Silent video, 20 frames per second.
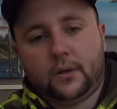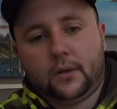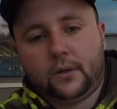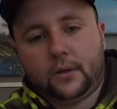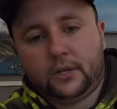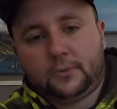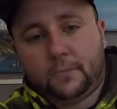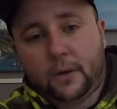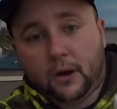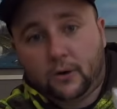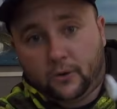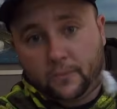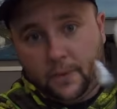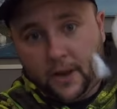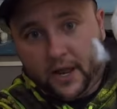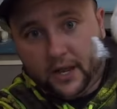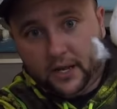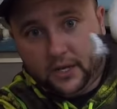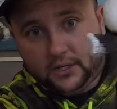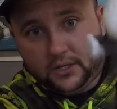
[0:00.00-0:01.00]
This powder
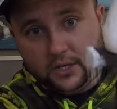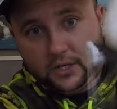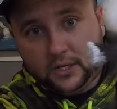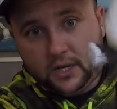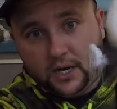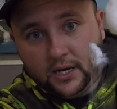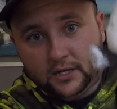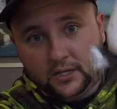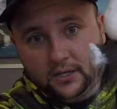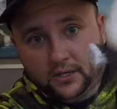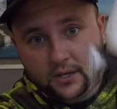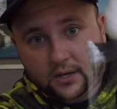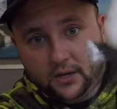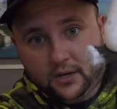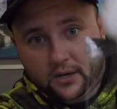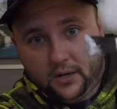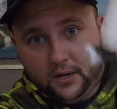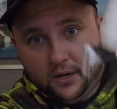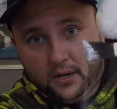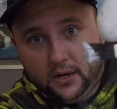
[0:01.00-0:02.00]
paint is a dust.
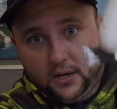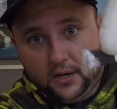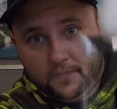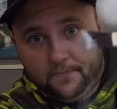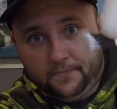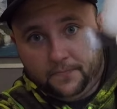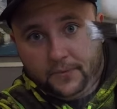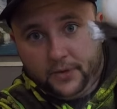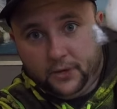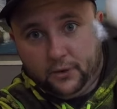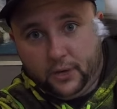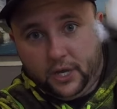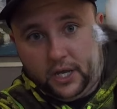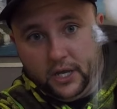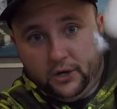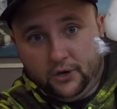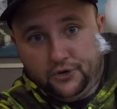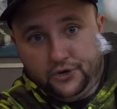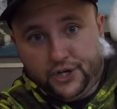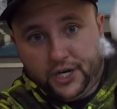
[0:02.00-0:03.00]
You
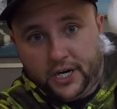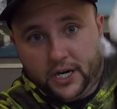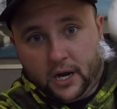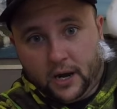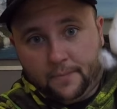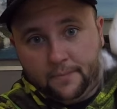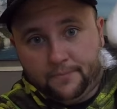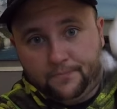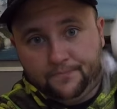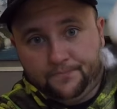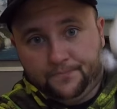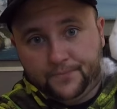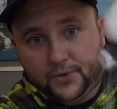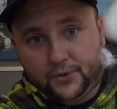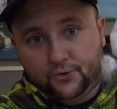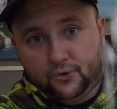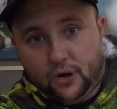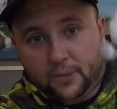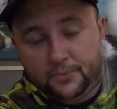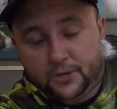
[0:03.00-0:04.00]
heat your jig up,
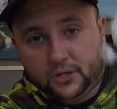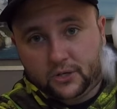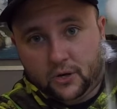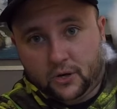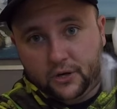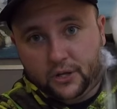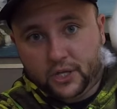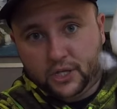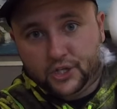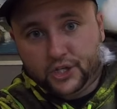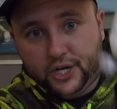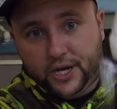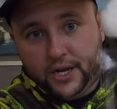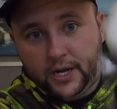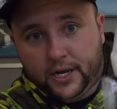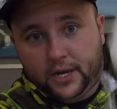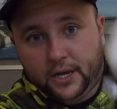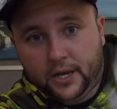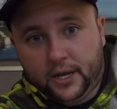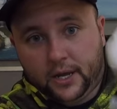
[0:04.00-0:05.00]
drop this onto the
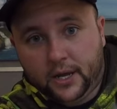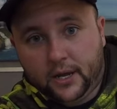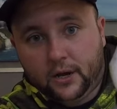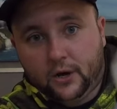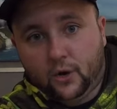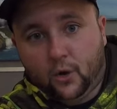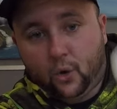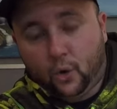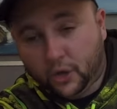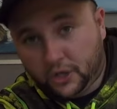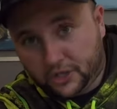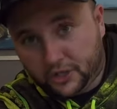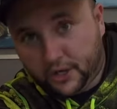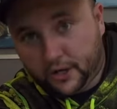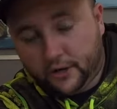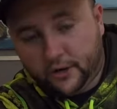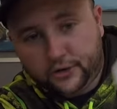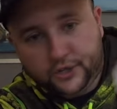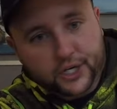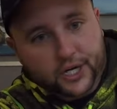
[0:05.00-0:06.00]
jig, or
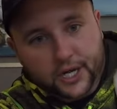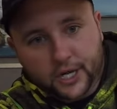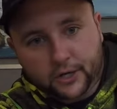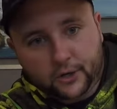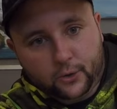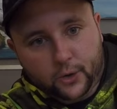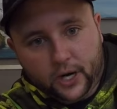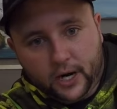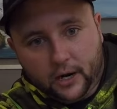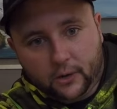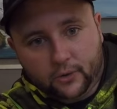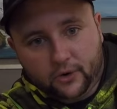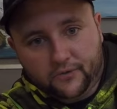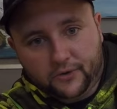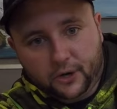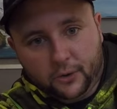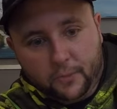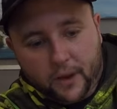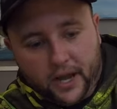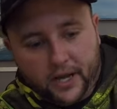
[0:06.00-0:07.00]
stick your jig into it
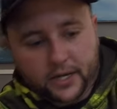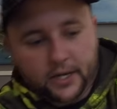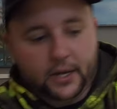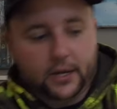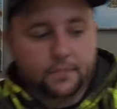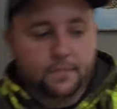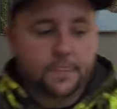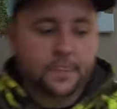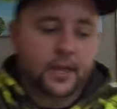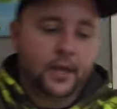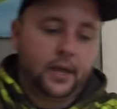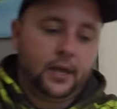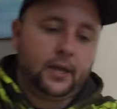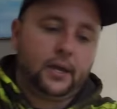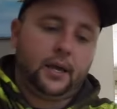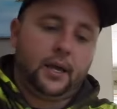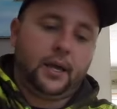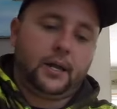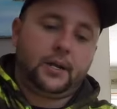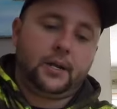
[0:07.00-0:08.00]
however you're painting it,
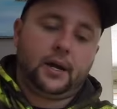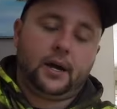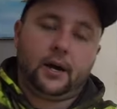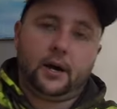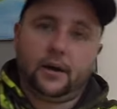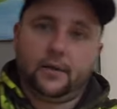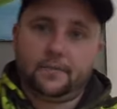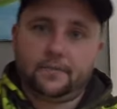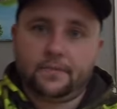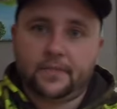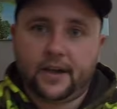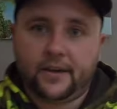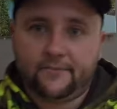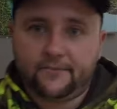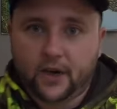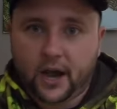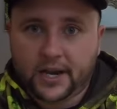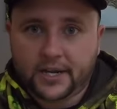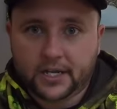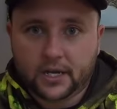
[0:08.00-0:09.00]
and uh,
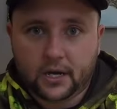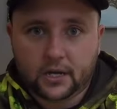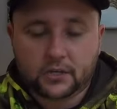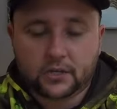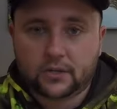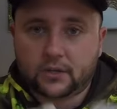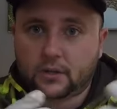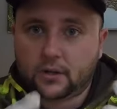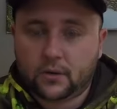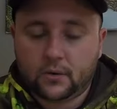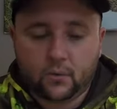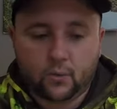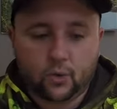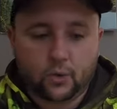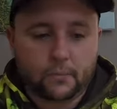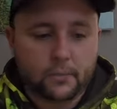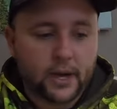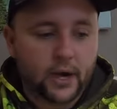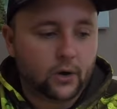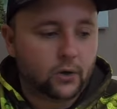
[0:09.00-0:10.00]
that fine dust
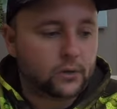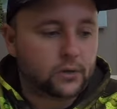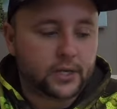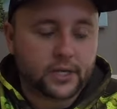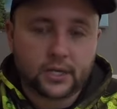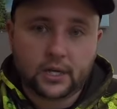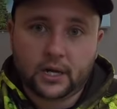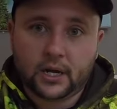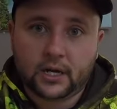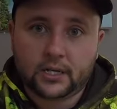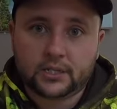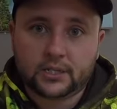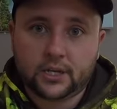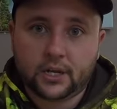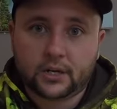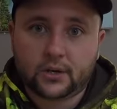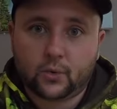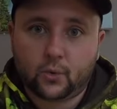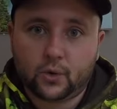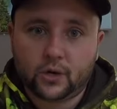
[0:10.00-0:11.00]
will melt and uh,
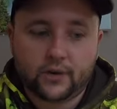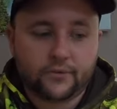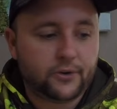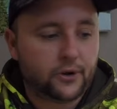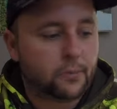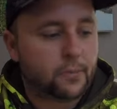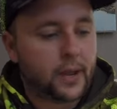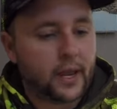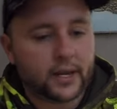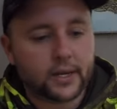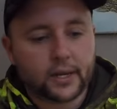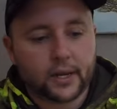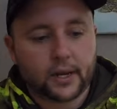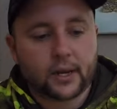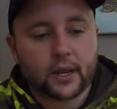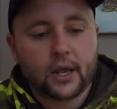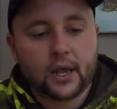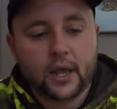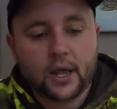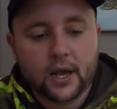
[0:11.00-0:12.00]
stick to whatever you're painting.
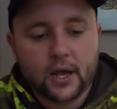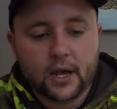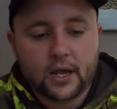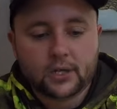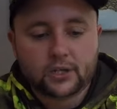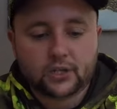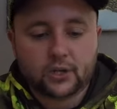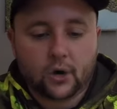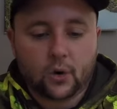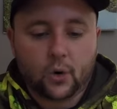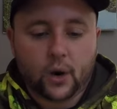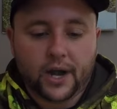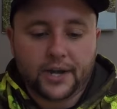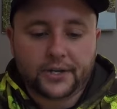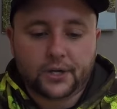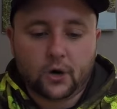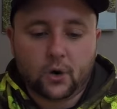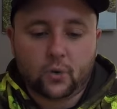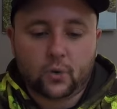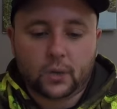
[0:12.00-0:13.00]
So I
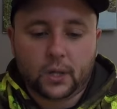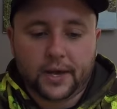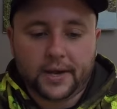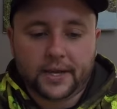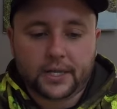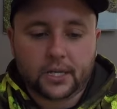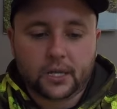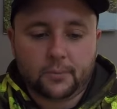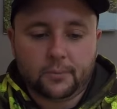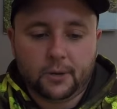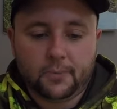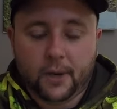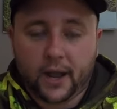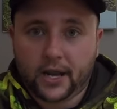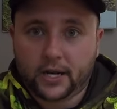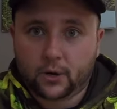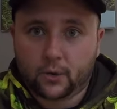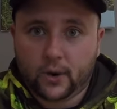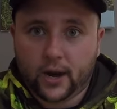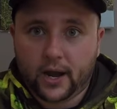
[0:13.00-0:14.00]
don't like to be
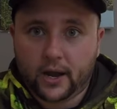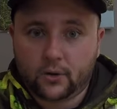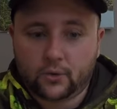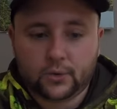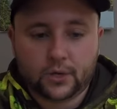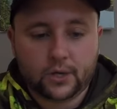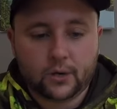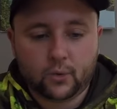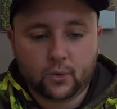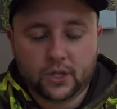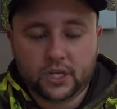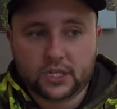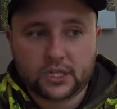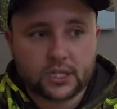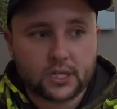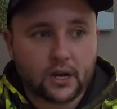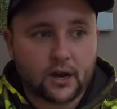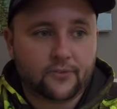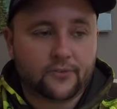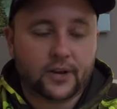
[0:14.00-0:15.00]
painting around with this
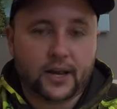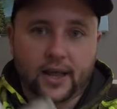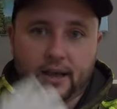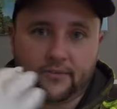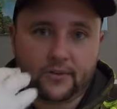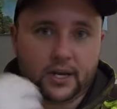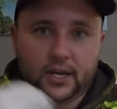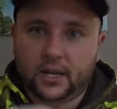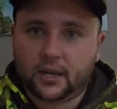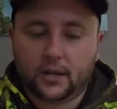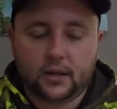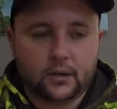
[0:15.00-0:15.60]
stuff and having it,